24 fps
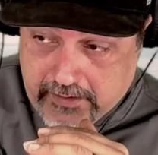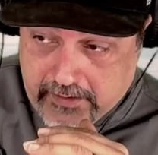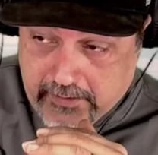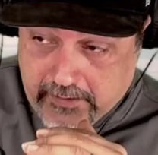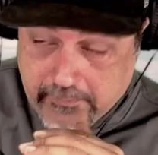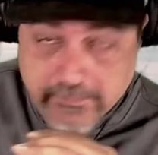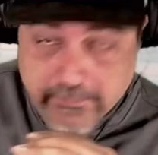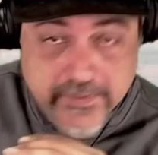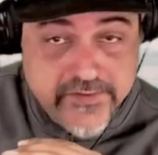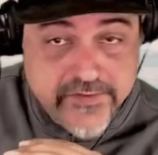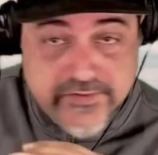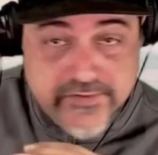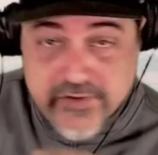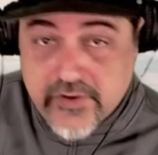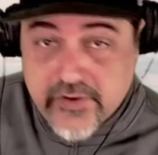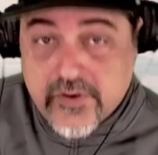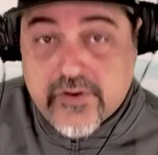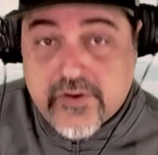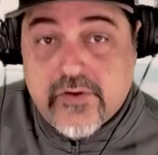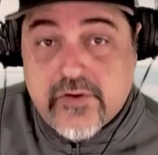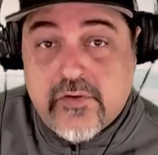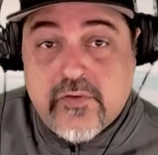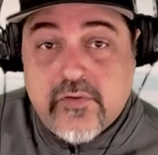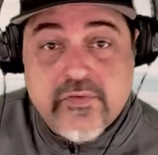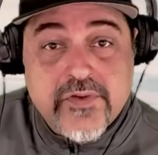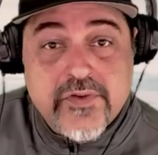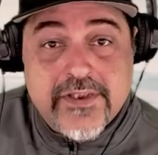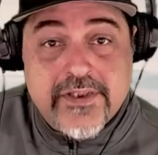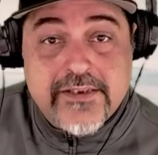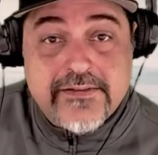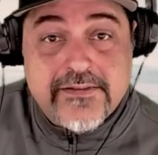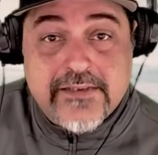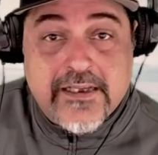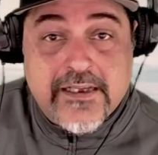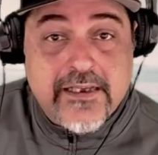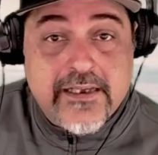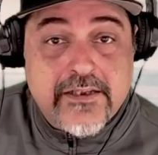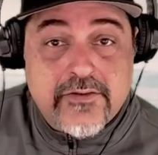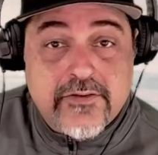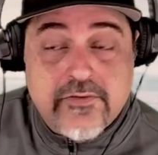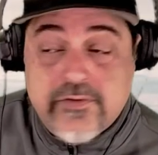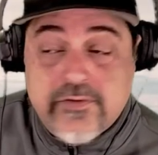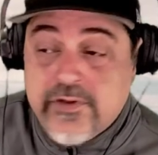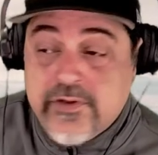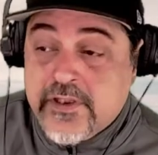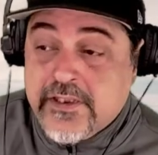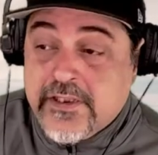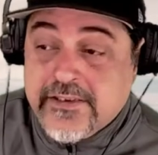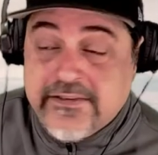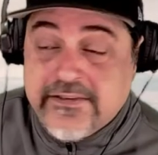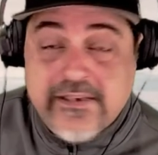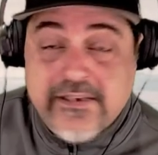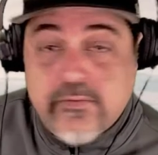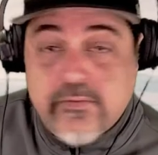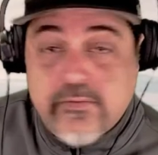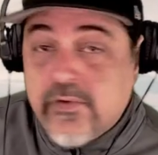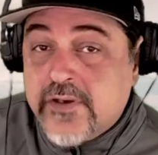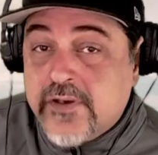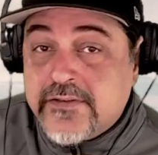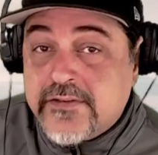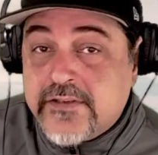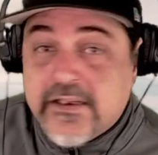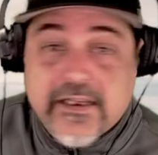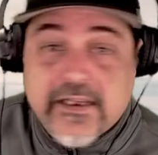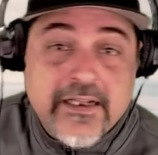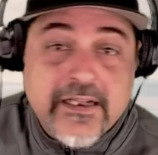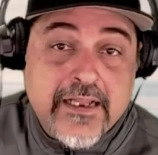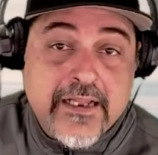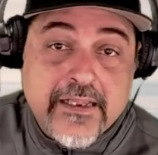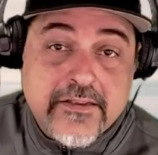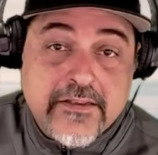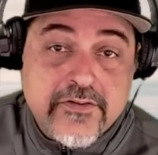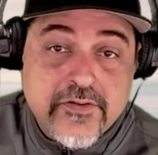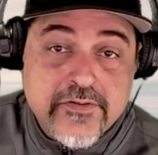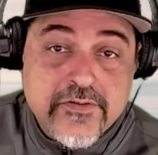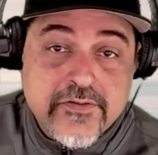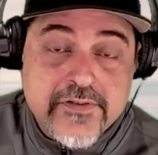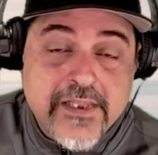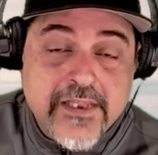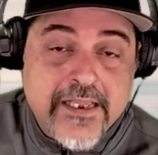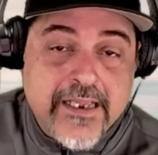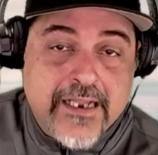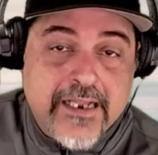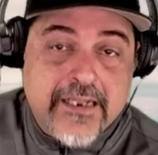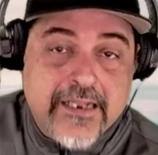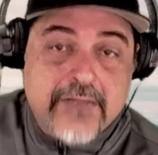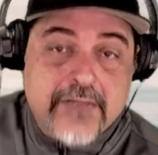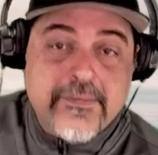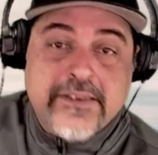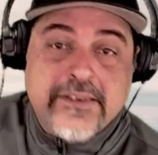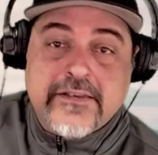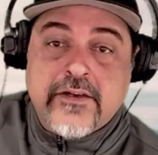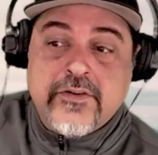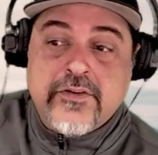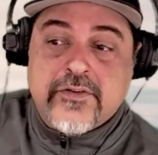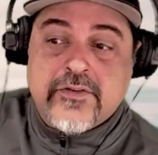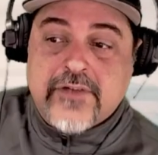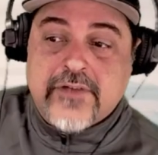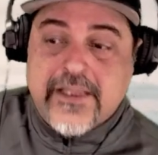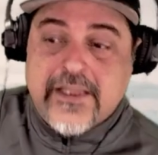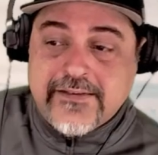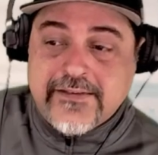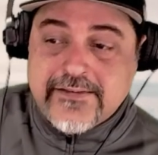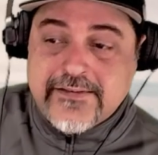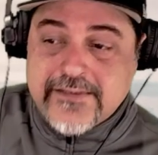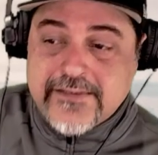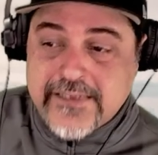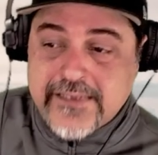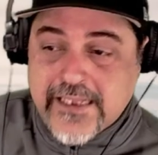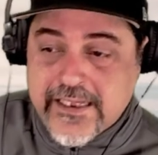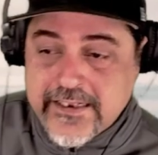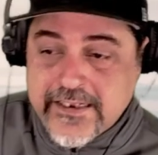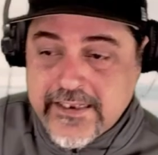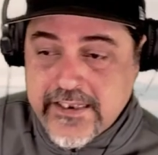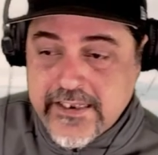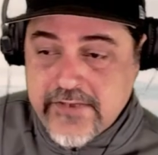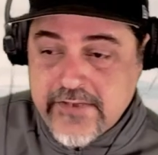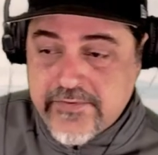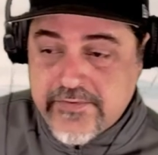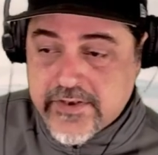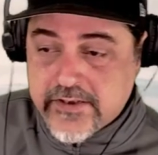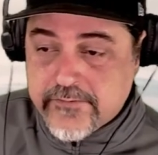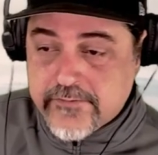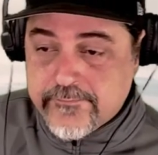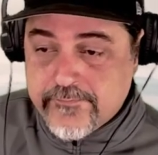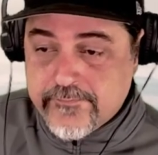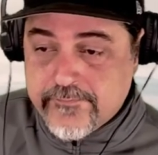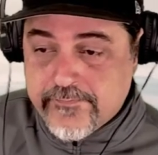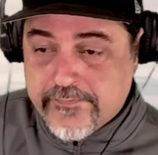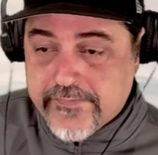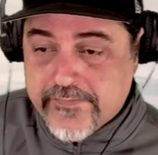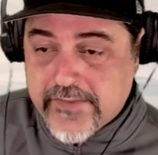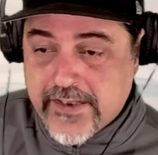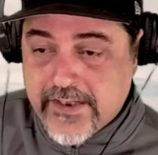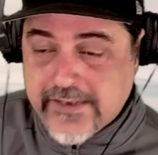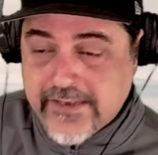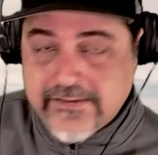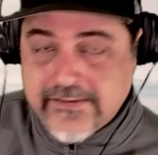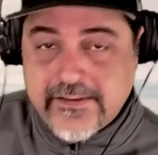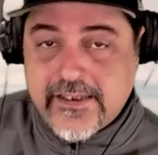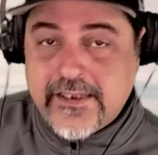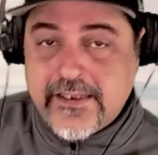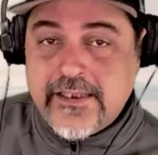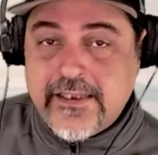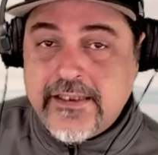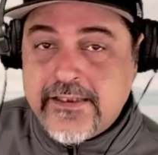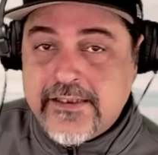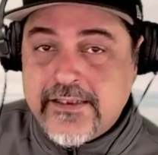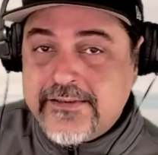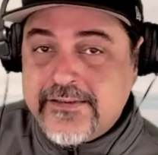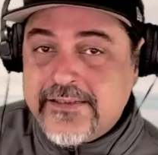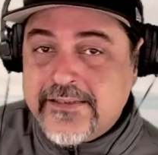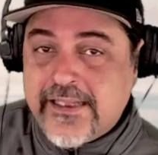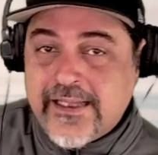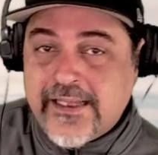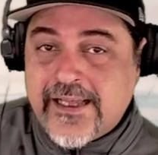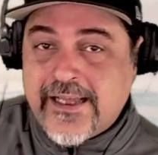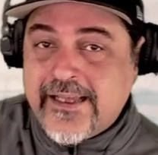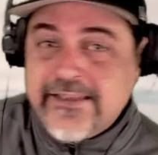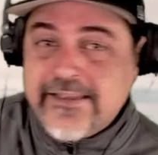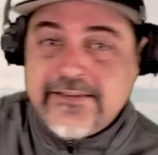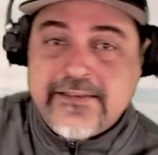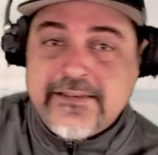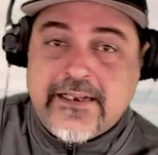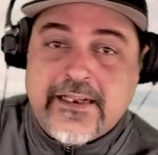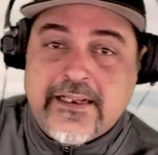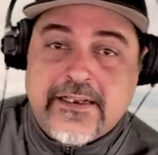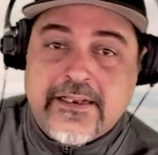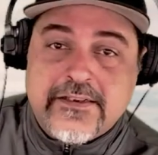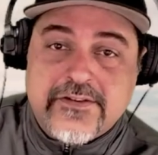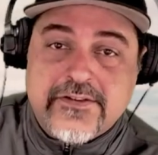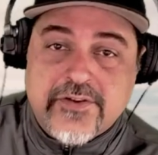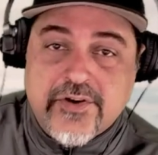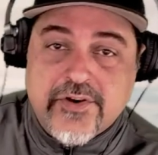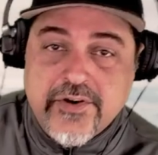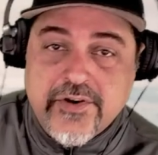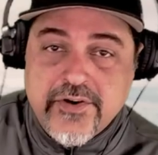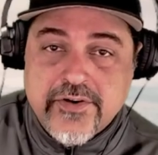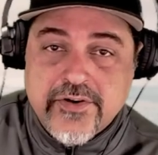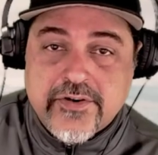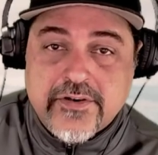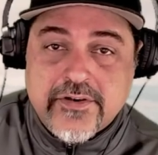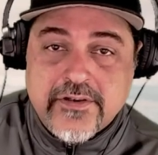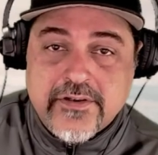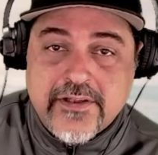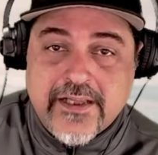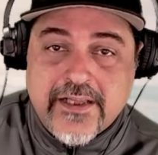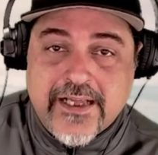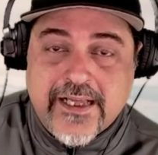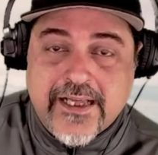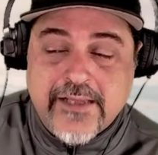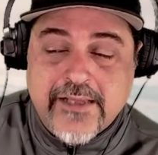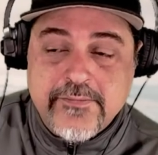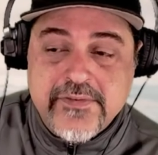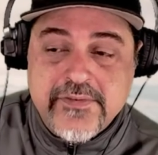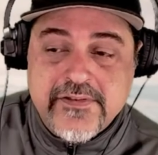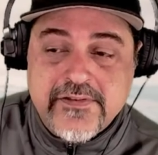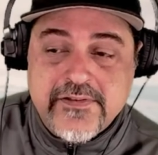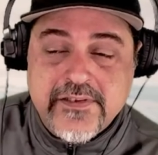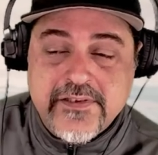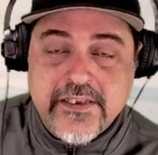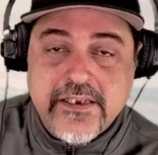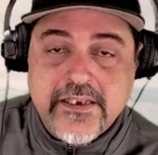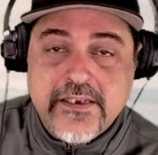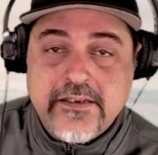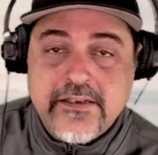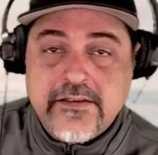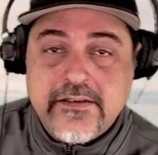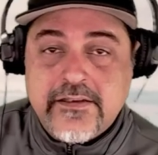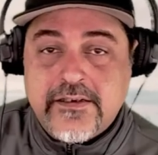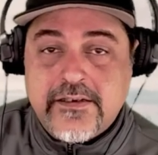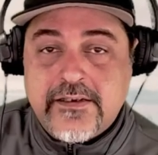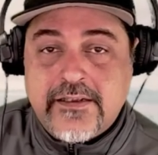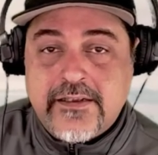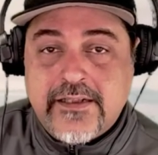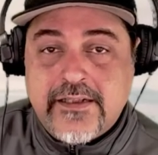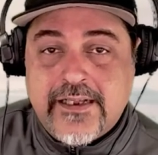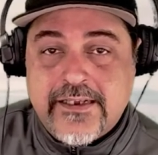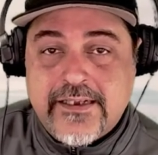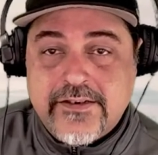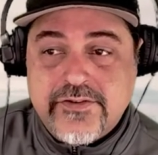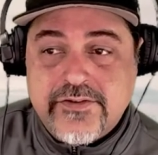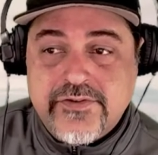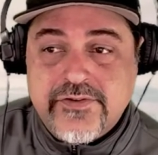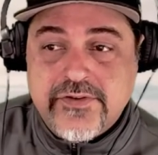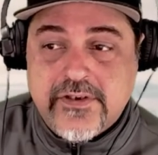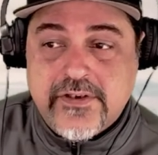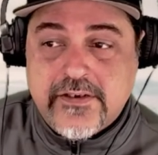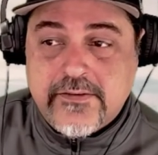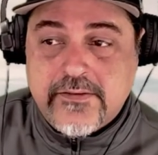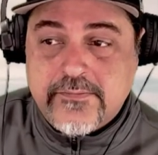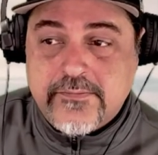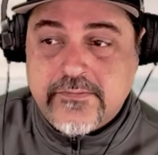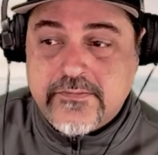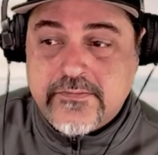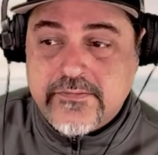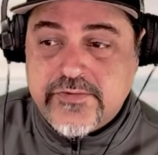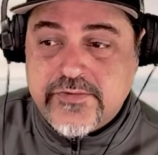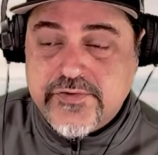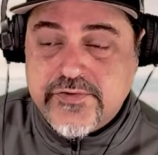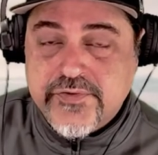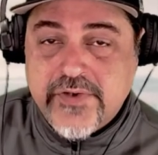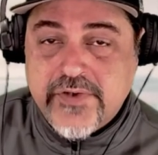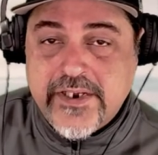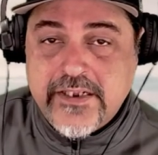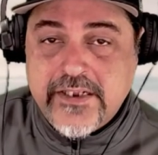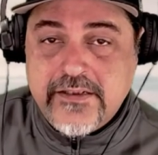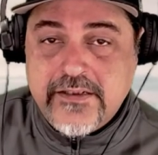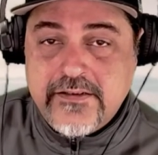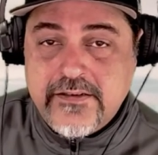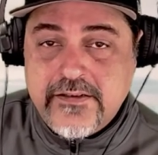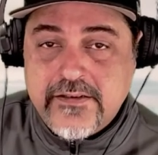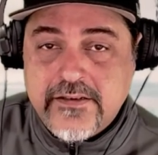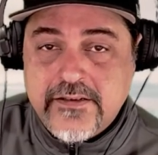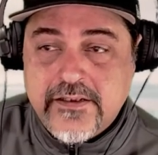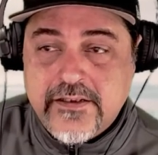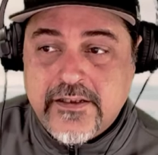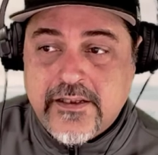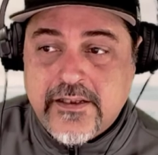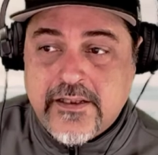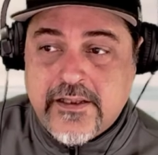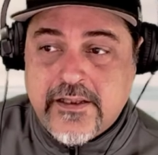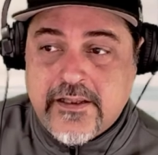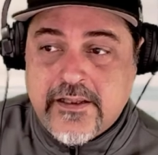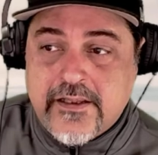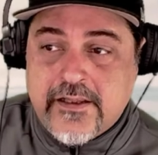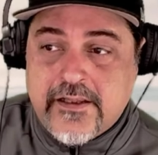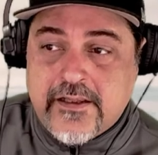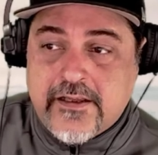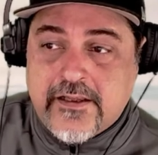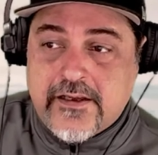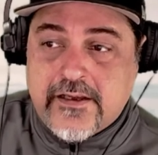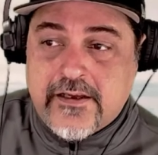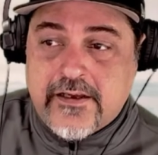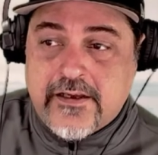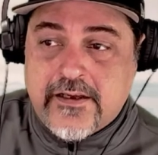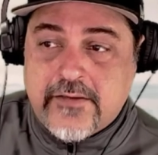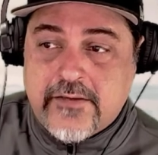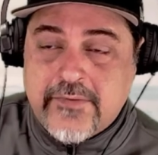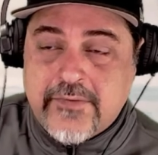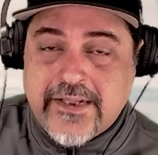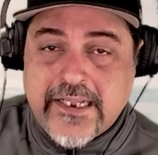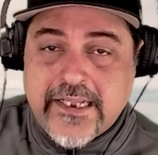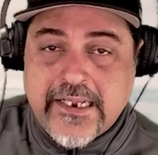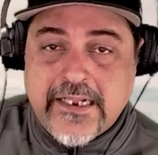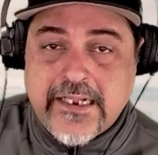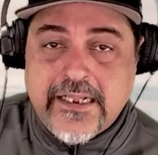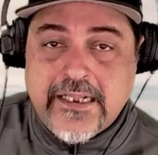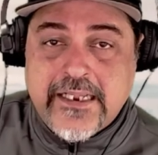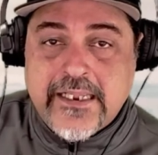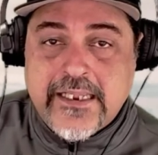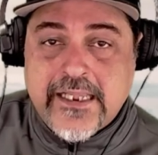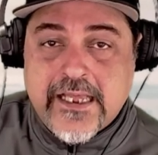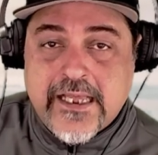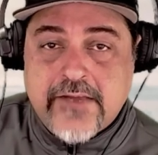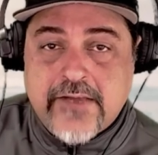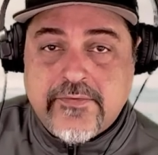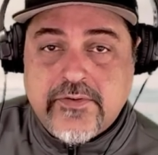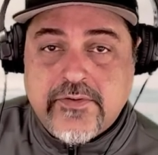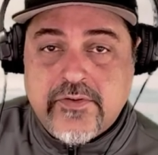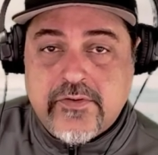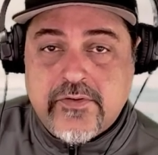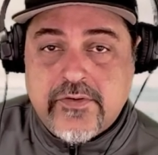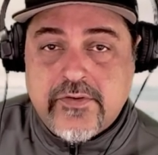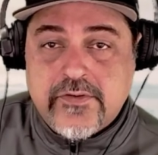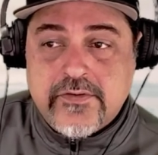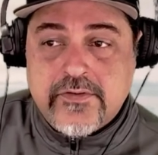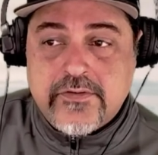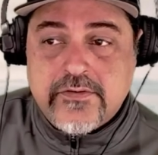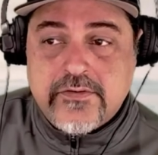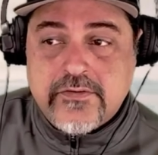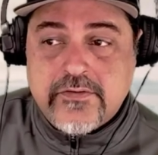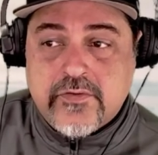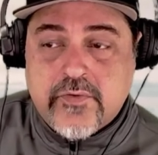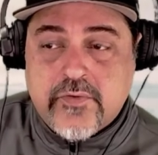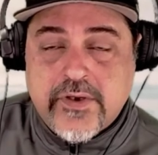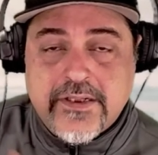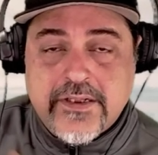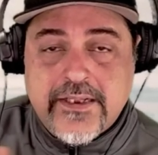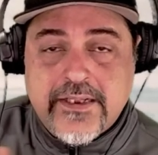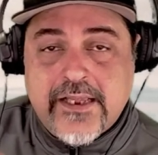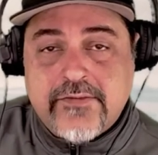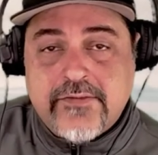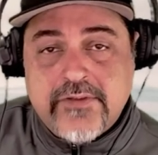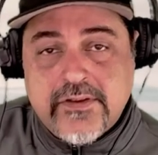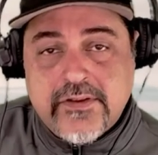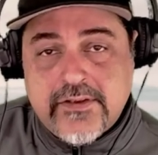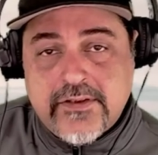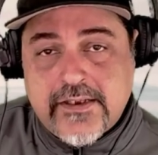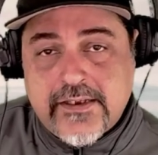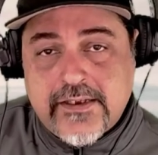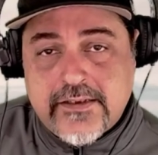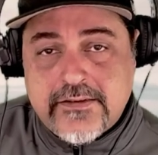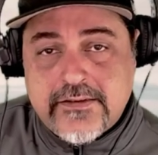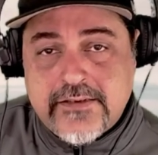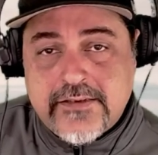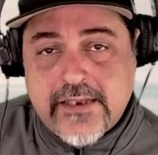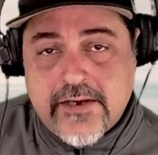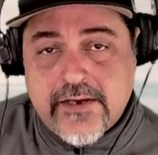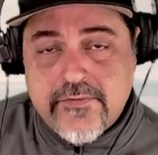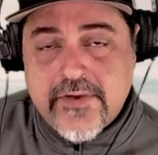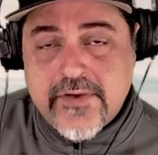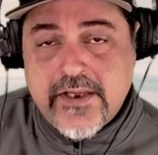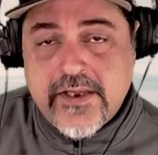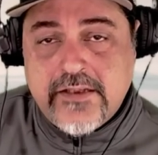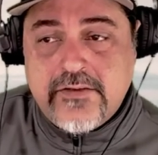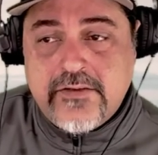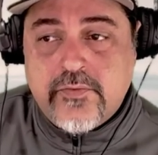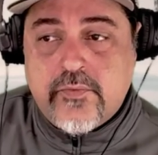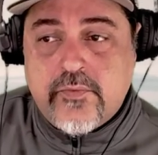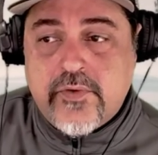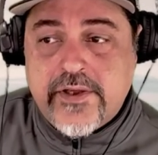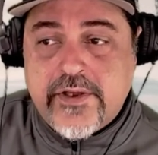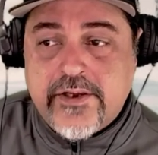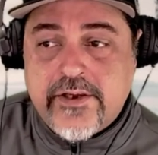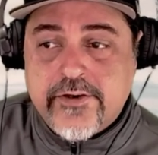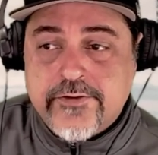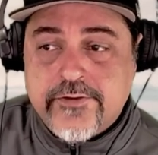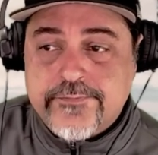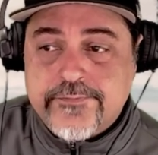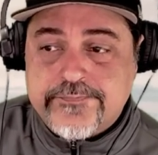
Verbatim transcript: berserk over this title. She wants the collectors, and let me tell you, it's not even it's not it's not isolated to her. I'm seeing a lot of um, trend um, lately after quickly after the Direct, where